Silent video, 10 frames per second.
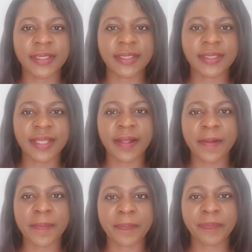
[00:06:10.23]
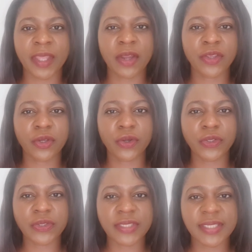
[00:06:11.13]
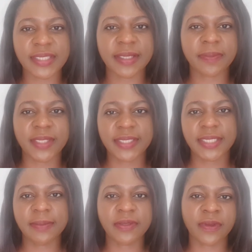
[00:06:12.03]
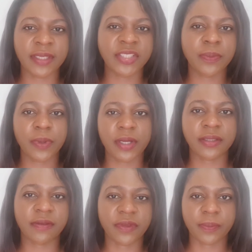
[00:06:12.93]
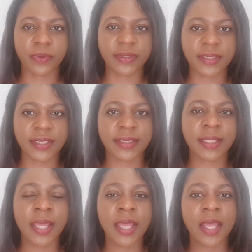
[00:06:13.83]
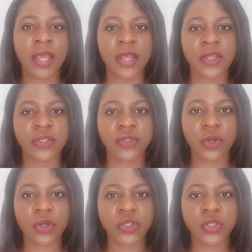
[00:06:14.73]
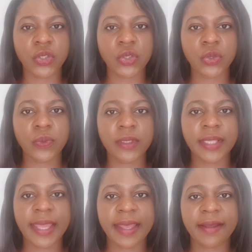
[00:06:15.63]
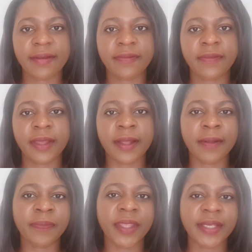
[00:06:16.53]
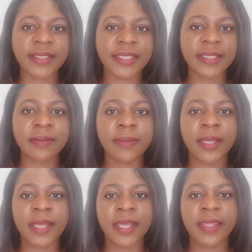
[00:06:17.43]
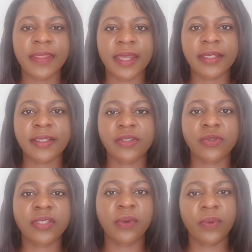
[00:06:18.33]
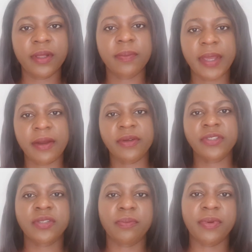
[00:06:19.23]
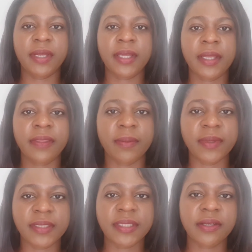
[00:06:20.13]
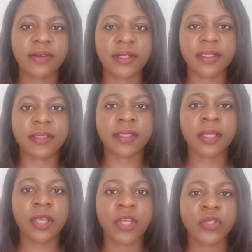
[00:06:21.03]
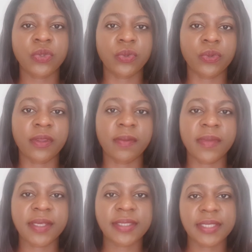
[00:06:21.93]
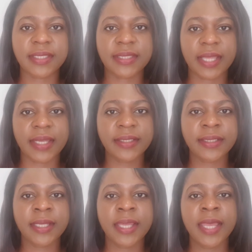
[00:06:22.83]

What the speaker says: is how you're going to set up the teams for each part of the process. So you will have a team that is using wheelbarrows to bring the materials to the mixing site.